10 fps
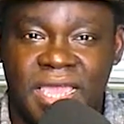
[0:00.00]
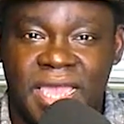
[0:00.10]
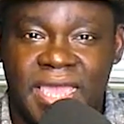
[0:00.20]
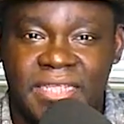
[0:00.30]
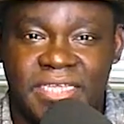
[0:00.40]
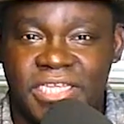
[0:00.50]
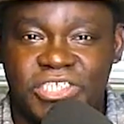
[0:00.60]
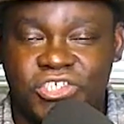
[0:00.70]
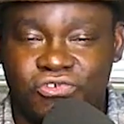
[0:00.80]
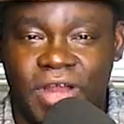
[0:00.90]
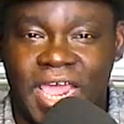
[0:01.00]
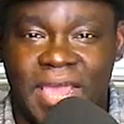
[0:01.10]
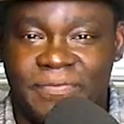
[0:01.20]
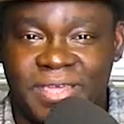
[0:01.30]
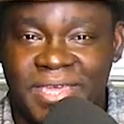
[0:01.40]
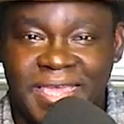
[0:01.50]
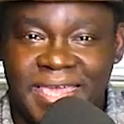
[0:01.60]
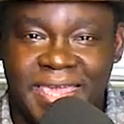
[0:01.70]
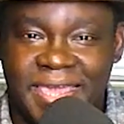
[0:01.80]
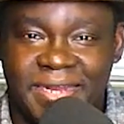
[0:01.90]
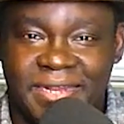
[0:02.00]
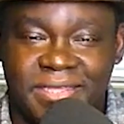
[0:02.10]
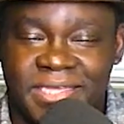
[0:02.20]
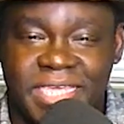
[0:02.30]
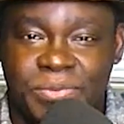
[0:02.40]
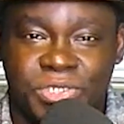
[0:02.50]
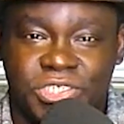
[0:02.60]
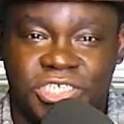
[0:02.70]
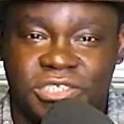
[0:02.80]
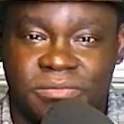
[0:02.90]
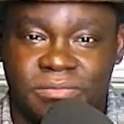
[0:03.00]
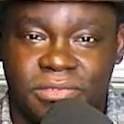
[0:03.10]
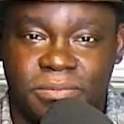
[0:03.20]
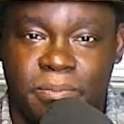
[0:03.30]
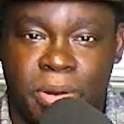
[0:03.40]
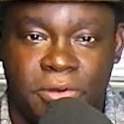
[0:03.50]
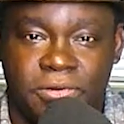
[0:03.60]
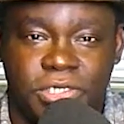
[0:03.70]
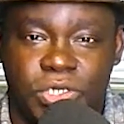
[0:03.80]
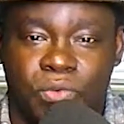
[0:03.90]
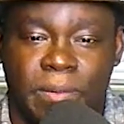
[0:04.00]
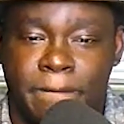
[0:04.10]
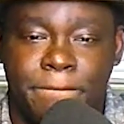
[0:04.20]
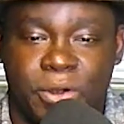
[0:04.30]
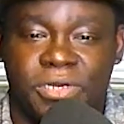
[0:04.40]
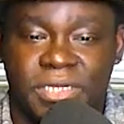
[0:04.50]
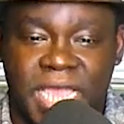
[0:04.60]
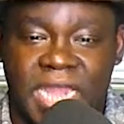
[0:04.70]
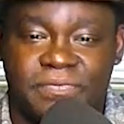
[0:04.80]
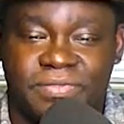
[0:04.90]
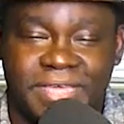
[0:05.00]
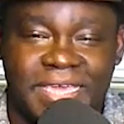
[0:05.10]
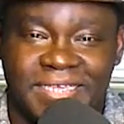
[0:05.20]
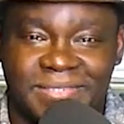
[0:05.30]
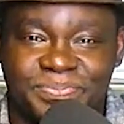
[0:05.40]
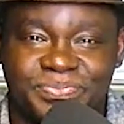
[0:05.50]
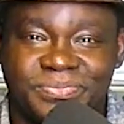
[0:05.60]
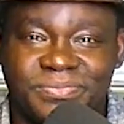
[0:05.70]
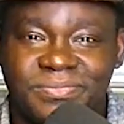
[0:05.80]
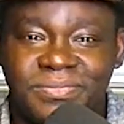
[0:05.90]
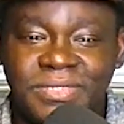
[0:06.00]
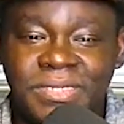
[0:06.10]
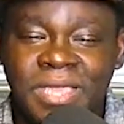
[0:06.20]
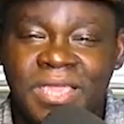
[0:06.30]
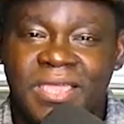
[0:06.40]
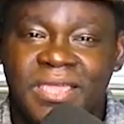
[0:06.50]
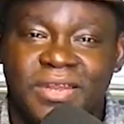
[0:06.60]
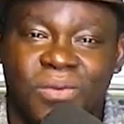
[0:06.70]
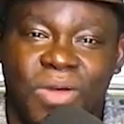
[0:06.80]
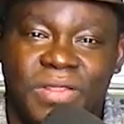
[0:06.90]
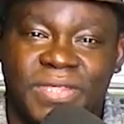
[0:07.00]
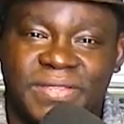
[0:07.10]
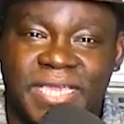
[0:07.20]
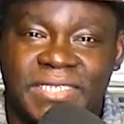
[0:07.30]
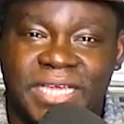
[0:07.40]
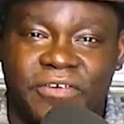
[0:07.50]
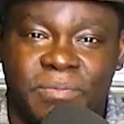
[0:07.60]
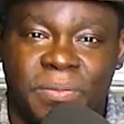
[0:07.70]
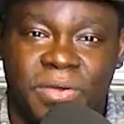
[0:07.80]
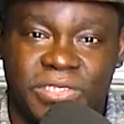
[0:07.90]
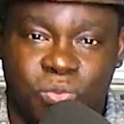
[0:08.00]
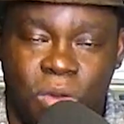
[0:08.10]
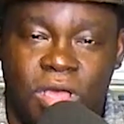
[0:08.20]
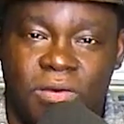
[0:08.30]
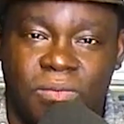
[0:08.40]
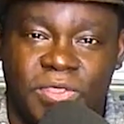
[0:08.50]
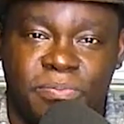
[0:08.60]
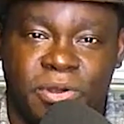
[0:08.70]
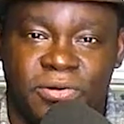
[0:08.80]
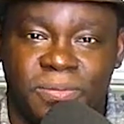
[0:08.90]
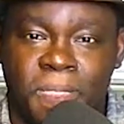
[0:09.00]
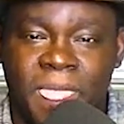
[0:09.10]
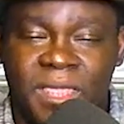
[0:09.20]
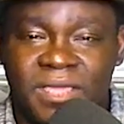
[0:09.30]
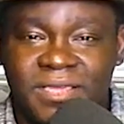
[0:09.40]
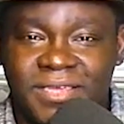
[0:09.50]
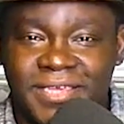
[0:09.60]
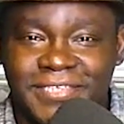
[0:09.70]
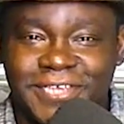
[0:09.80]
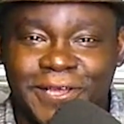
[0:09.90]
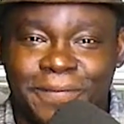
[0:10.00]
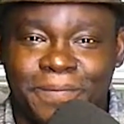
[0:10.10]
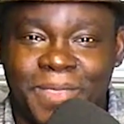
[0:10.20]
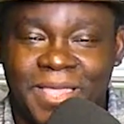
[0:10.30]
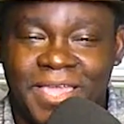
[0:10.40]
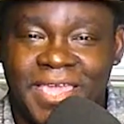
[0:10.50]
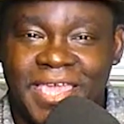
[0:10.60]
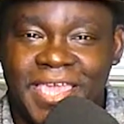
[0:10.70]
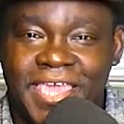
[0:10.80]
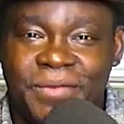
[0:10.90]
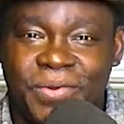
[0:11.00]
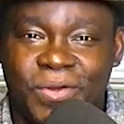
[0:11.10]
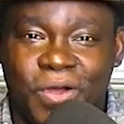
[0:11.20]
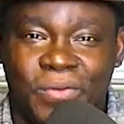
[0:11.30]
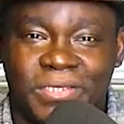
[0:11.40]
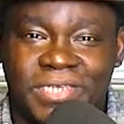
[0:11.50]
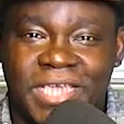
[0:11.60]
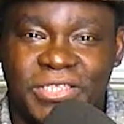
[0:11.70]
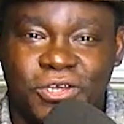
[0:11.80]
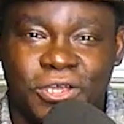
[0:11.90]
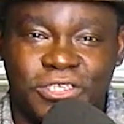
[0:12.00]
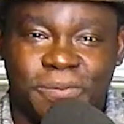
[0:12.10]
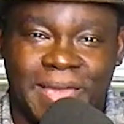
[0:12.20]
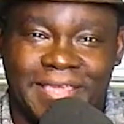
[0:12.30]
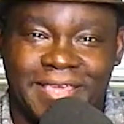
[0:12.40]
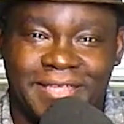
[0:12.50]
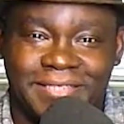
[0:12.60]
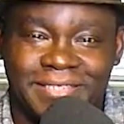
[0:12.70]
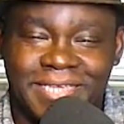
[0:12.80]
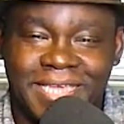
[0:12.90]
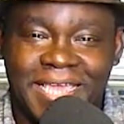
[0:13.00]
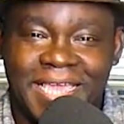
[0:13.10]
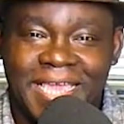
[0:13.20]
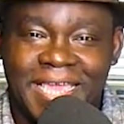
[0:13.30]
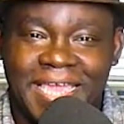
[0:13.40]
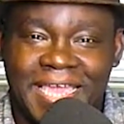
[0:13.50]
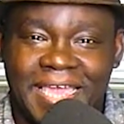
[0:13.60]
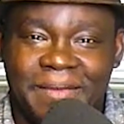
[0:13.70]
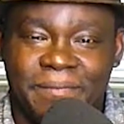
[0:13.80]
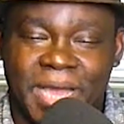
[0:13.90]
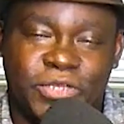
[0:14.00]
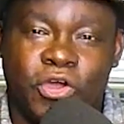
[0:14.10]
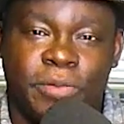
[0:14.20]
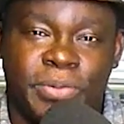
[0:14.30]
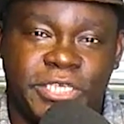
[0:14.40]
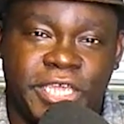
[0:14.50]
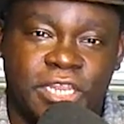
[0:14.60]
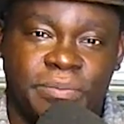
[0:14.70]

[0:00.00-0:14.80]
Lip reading: at each draft. And he was just Bert doing Bert kind of things. You know, one of the things I remember as well with Bert is he took to my kids. And my daughter in particular,